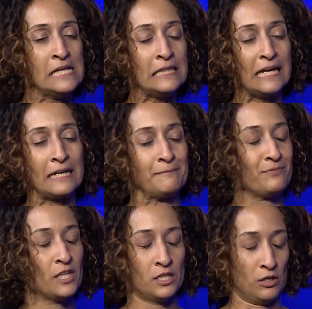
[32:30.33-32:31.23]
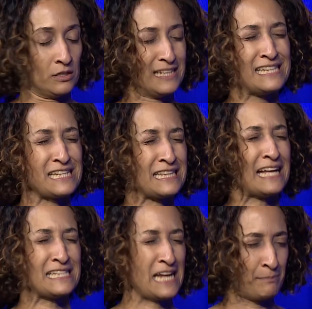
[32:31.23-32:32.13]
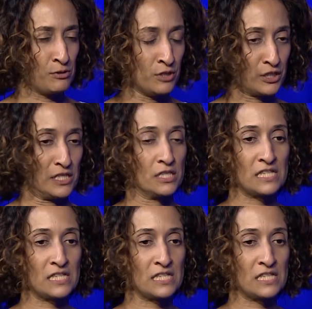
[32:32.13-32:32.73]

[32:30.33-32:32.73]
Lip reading: Like, look, that's an absolute nonsense.